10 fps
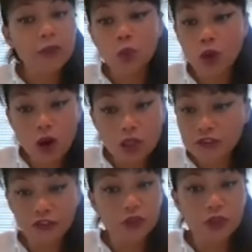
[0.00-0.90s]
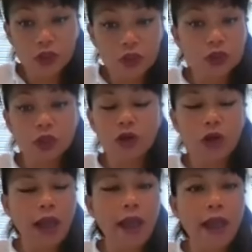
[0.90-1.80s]
that was for you
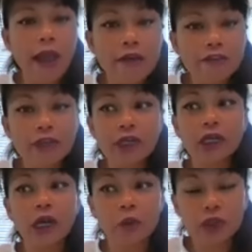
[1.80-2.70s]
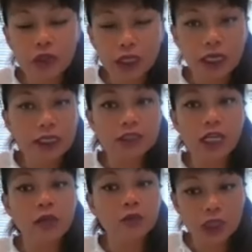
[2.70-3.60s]
to ever
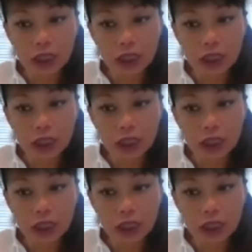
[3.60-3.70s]
communicate and